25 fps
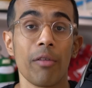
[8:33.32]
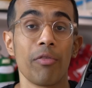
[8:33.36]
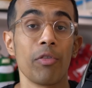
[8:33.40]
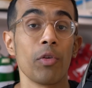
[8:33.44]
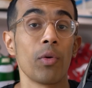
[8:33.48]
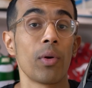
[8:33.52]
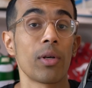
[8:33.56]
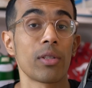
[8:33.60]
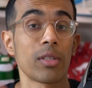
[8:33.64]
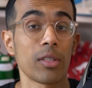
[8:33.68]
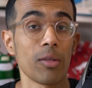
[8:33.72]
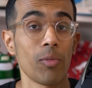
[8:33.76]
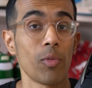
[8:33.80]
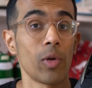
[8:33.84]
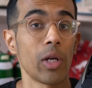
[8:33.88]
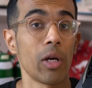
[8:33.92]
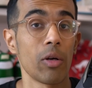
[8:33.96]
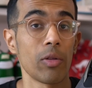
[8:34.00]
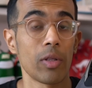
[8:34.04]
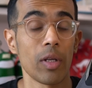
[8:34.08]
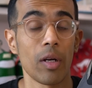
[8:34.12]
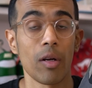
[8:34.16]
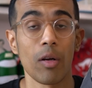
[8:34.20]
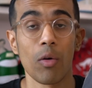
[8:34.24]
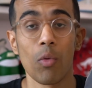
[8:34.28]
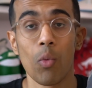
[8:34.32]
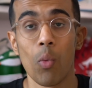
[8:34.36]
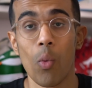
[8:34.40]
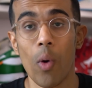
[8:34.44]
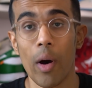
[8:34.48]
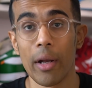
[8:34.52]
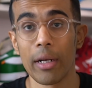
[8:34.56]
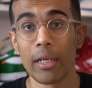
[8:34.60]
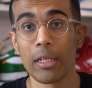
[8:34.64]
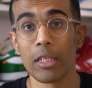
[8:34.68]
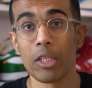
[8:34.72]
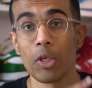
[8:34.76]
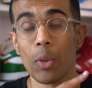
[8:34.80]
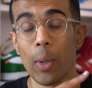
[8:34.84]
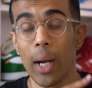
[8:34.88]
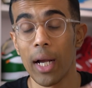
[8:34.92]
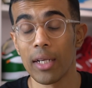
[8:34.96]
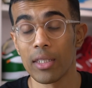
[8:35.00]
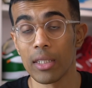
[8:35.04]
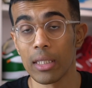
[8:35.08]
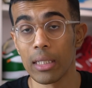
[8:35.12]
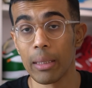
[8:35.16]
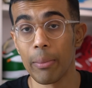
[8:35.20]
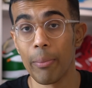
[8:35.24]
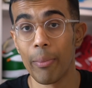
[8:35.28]
If you are someone out there who wanted to
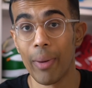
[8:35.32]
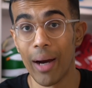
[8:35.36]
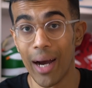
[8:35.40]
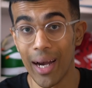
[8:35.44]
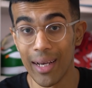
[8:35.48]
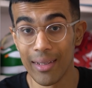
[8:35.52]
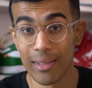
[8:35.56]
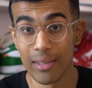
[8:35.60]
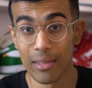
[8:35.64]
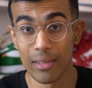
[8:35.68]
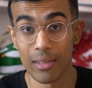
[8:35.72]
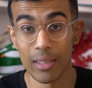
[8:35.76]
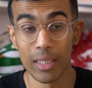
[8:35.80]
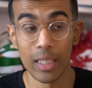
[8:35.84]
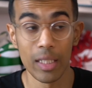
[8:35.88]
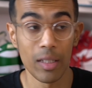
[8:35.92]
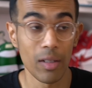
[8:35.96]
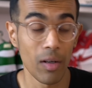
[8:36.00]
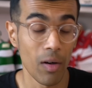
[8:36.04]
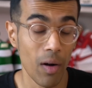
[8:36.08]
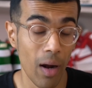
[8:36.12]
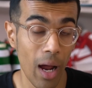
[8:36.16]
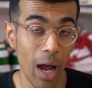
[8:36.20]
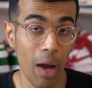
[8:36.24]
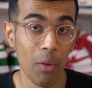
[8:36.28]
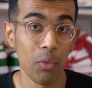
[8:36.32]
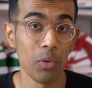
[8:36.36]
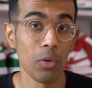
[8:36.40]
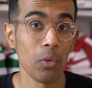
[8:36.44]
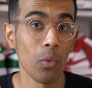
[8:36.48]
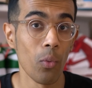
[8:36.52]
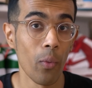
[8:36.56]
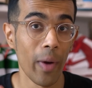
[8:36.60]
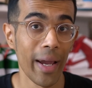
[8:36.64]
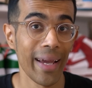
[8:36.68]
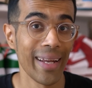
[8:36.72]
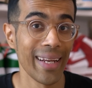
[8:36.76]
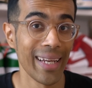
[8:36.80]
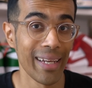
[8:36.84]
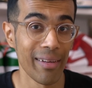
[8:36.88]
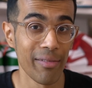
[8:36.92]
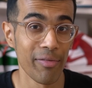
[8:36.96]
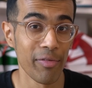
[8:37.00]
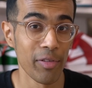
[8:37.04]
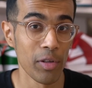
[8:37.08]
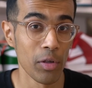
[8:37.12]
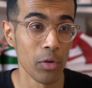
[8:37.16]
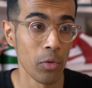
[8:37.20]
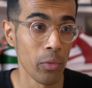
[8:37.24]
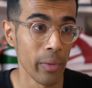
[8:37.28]
actually buy this sneaker, I would wait a
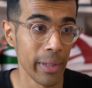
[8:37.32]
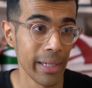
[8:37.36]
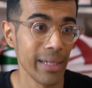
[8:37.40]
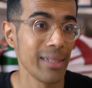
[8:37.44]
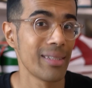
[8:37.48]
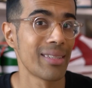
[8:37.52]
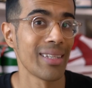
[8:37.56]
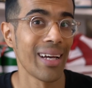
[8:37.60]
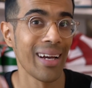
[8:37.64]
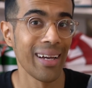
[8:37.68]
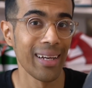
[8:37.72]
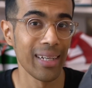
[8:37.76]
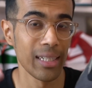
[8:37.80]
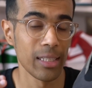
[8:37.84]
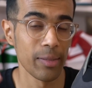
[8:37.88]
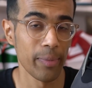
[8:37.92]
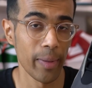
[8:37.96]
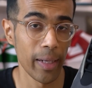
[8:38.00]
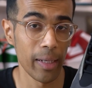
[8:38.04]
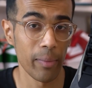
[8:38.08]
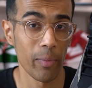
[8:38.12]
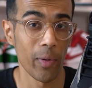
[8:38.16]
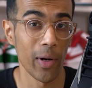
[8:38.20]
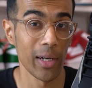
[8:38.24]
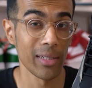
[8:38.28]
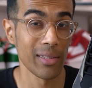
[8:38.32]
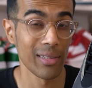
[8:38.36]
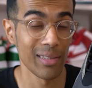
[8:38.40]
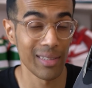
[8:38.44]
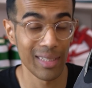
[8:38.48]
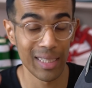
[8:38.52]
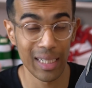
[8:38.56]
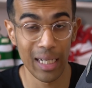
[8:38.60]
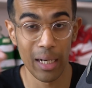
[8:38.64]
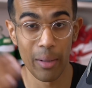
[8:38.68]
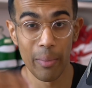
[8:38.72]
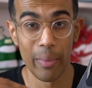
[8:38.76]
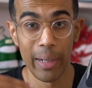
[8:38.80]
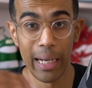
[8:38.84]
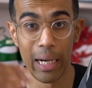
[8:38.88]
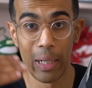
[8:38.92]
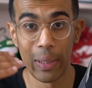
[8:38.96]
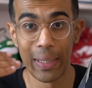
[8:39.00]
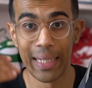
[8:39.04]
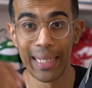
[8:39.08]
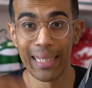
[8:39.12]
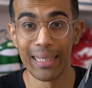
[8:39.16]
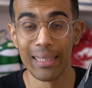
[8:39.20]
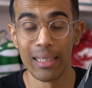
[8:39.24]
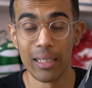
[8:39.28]
few weeks. I expect prices to come
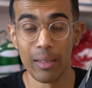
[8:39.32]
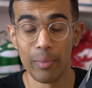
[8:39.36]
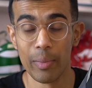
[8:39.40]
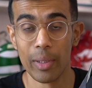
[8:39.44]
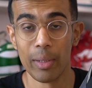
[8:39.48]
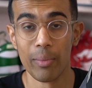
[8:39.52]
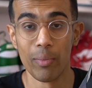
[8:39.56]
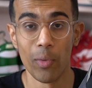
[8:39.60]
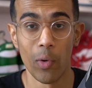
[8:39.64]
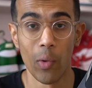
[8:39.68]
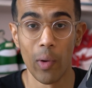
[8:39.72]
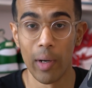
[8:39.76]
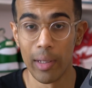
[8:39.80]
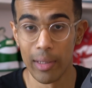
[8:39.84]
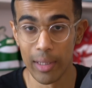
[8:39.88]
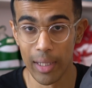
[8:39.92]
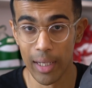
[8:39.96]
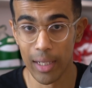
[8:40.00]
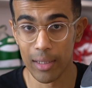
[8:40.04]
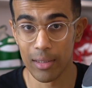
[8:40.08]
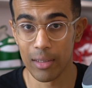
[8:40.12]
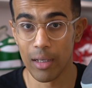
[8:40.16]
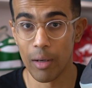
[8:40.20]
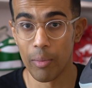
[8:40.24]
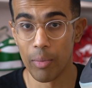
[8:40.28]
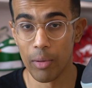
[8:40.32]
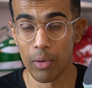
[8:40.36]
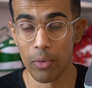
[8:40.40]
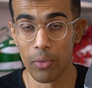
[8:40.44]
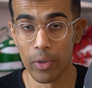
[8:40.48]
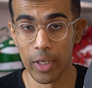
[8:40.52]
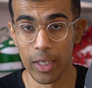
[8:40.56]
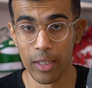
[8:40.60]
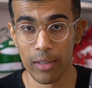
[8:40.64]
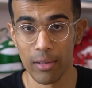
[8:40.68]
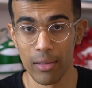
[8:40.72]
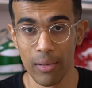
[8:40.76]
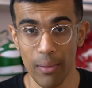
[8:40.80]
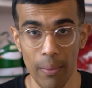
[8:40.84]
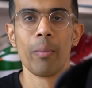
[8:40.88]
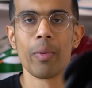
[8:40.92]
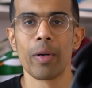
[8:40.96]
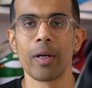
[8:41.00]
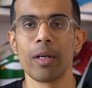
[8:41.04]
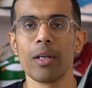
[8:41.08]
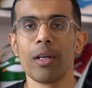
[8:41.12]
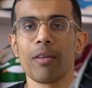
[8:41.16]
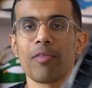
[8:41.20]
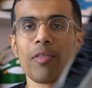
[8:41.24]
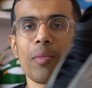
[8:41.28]
down a little bit more in the next couple of weeks.
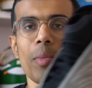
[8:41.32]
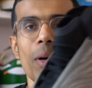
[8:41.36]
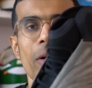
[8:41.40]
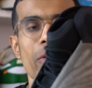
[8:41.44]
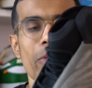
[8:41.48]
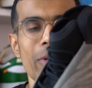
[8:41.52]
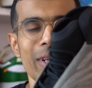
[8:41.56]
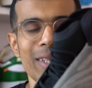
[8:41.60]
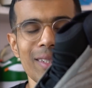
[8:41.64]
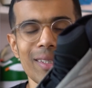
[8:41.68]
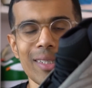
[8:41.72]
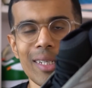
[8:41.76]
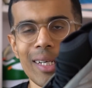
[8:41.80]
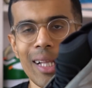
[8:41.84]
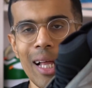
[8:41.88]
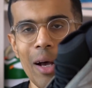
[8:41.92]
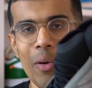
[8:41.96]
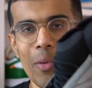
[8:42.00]
But enough about resale.